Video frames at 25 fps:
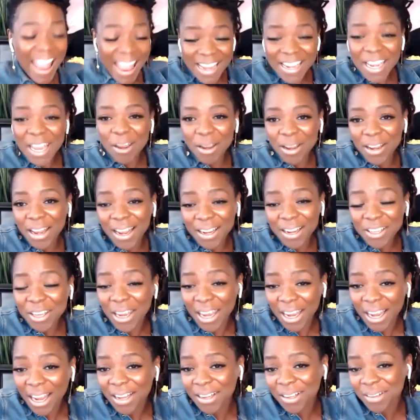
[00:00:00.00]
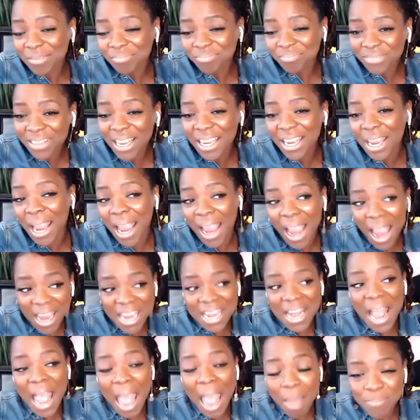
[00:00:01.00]
And
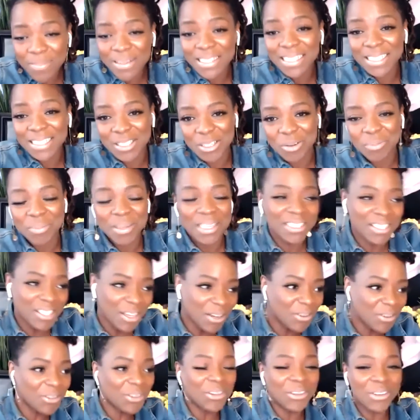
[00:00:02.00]
it happened to me. So,